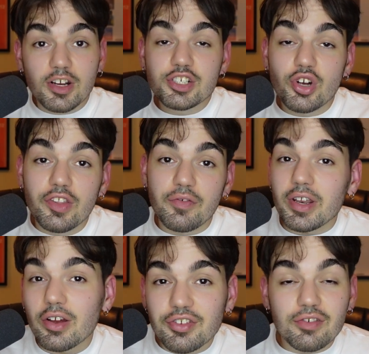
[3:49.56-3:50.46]
you're enjoying the
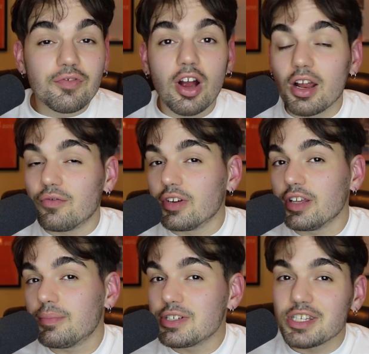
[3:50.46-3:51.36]
video so far, I'd really
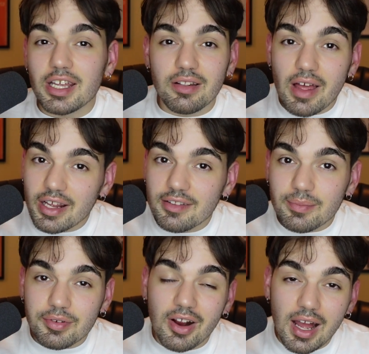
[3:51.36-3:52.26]
appreciate a like and
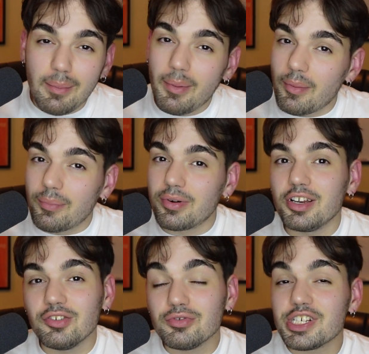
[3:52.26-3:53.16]
subscribe. I'm a pretty
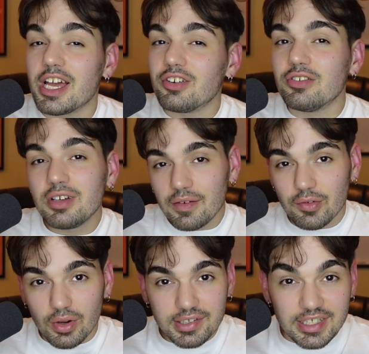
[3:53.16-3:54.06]
new channel. If you
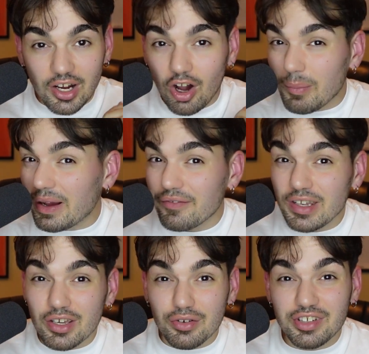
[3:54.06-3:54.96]
want to see all my
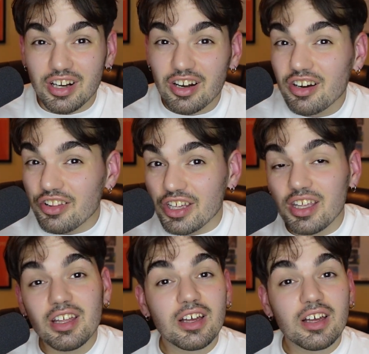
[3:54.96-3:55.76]
videos early,